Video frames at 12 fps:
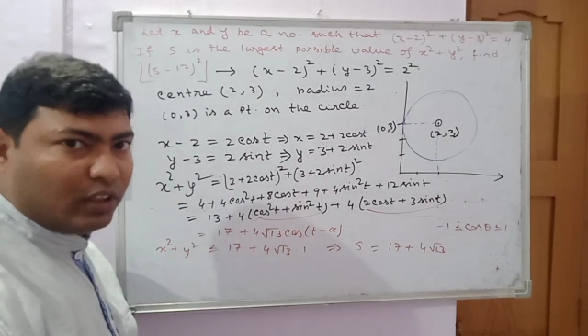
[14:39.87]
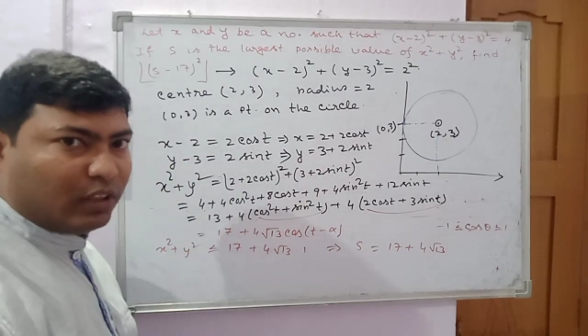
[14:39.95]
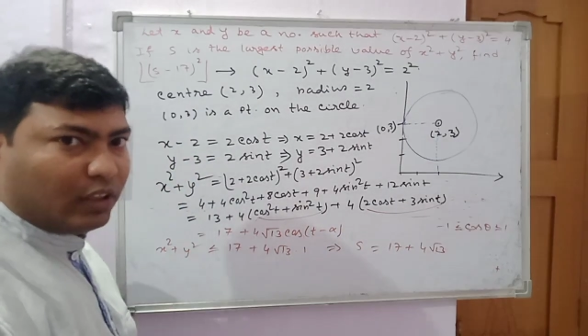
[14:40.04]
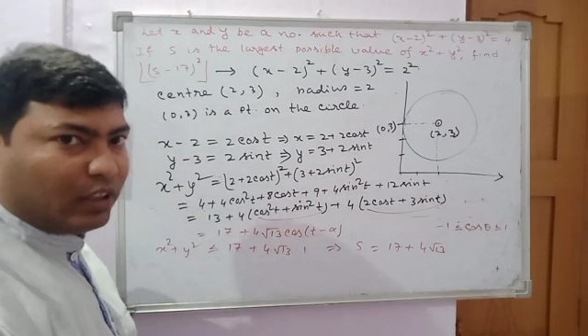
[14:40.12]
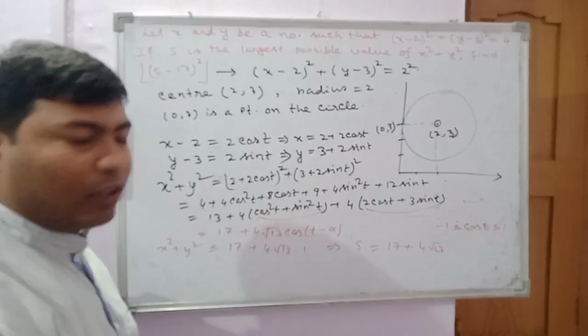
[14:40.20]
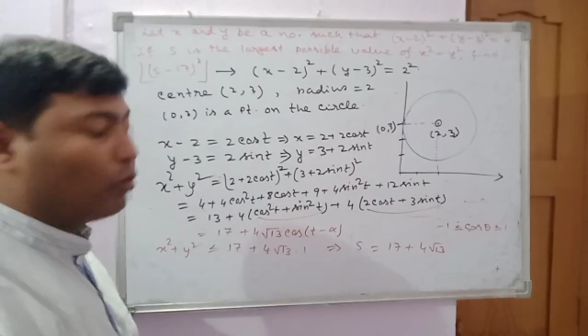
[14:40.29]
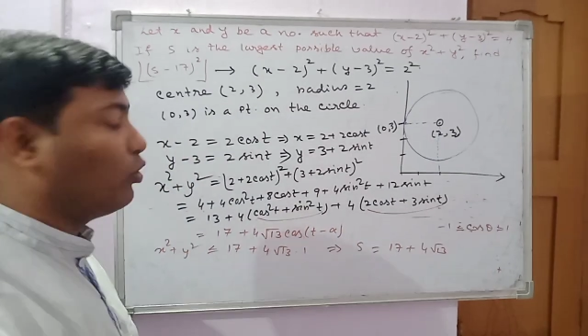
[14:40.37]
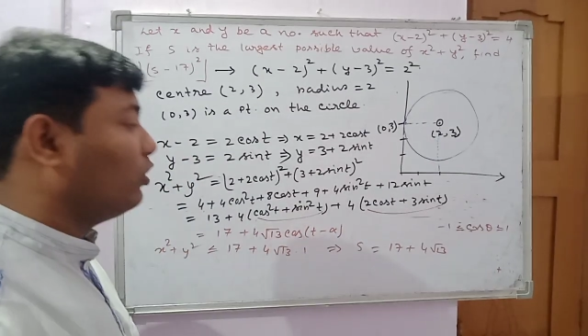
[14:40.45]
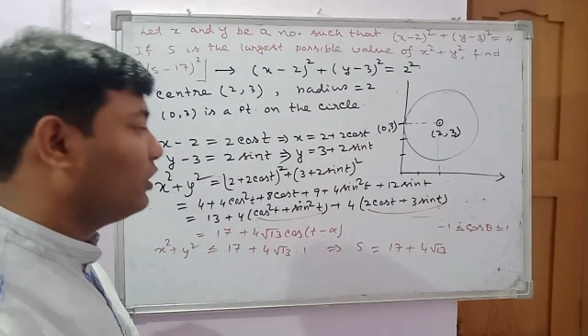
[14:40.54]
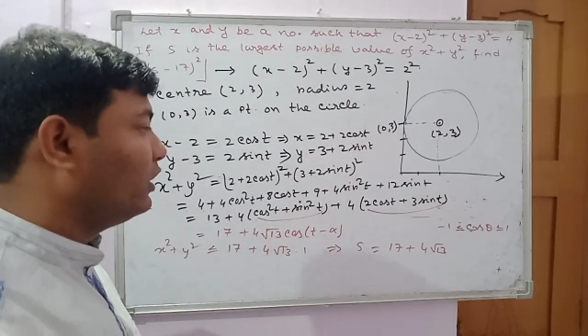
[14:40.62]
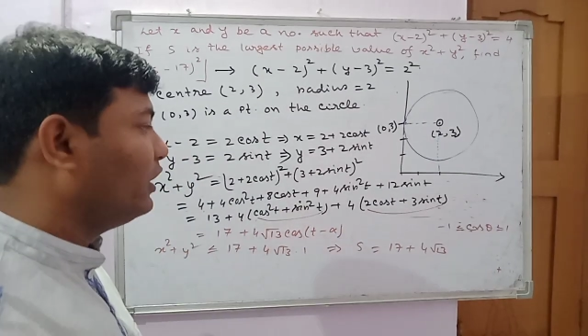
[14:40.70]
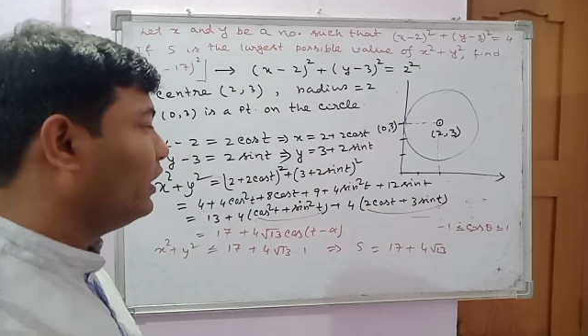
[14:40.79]
Now
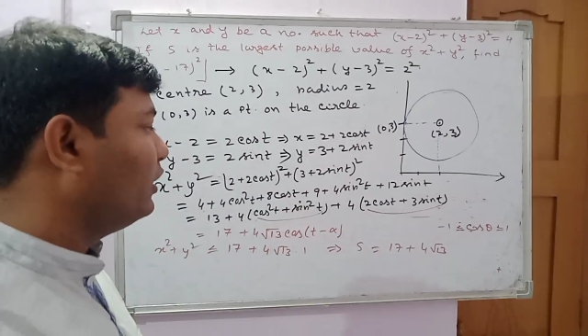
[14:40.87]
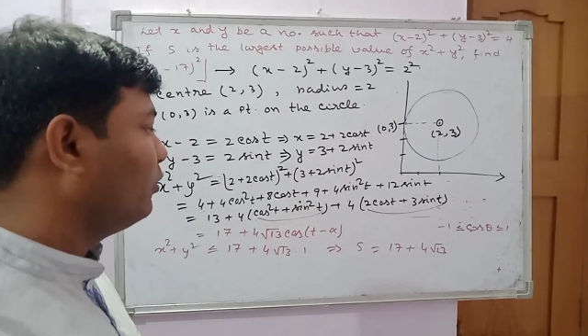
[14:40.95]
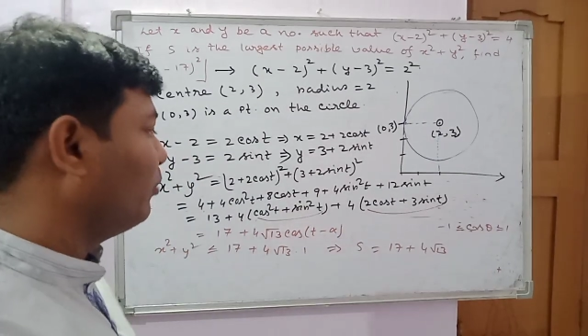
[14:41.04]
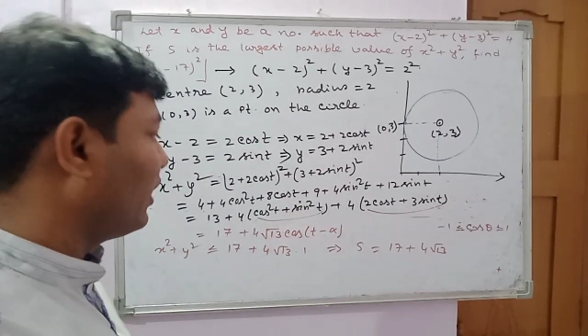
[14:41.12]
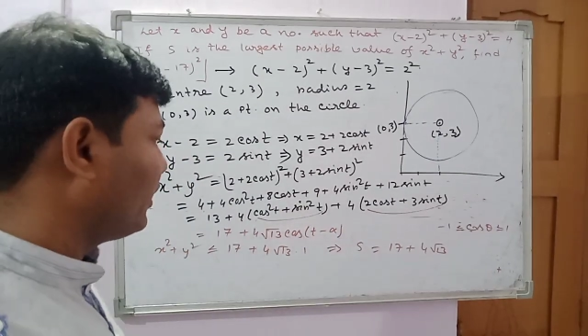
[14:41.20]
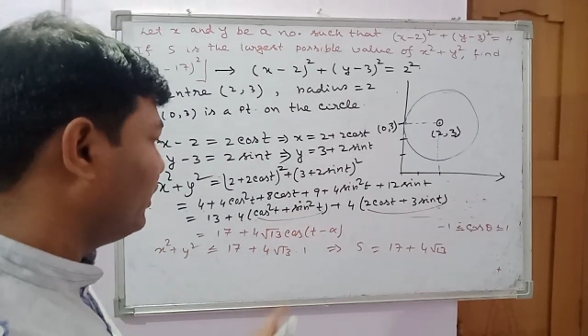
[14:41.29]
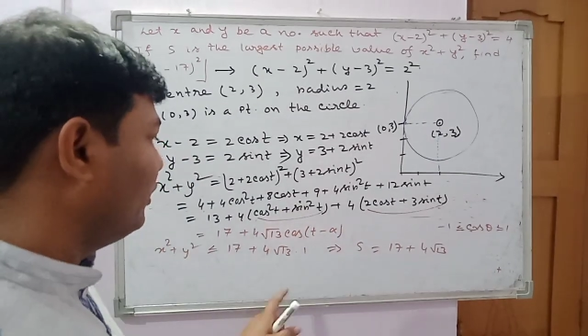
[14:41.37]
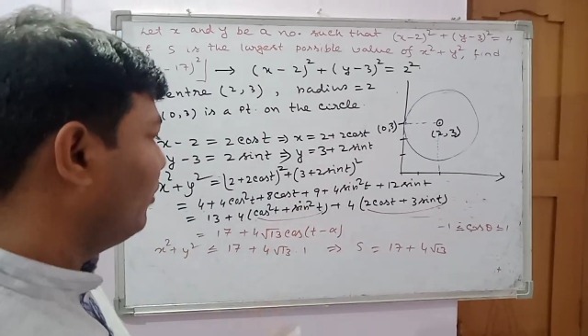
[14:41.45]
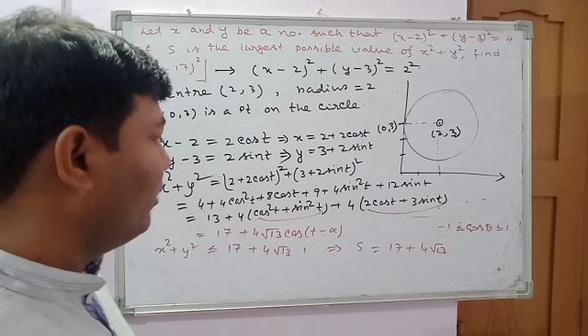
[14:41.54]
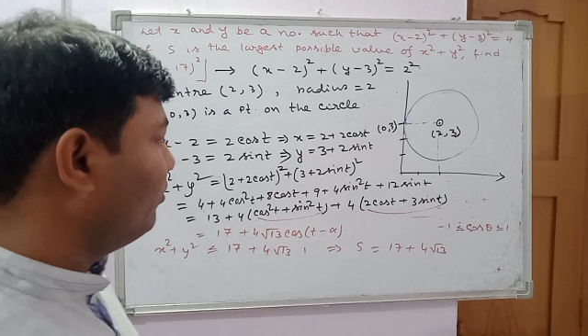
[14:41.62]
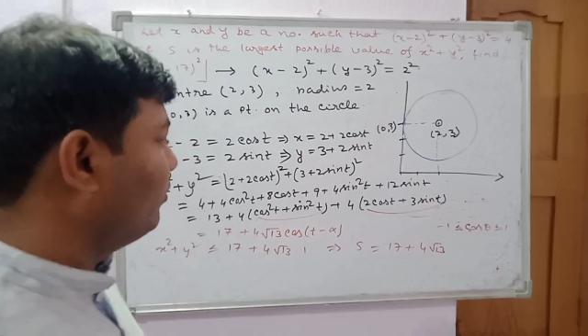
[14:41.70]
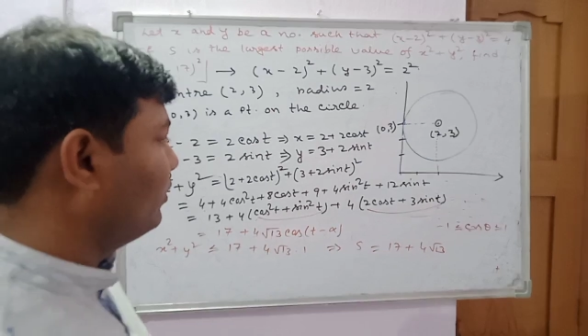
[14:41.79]
cos theta is
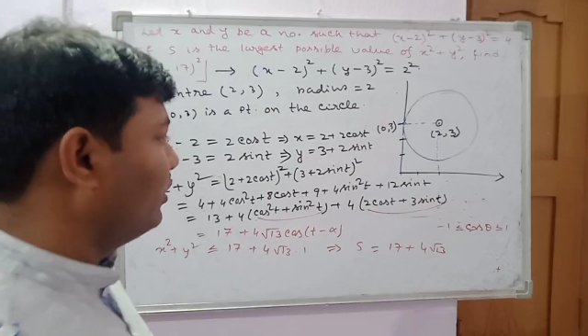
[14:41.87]
maximum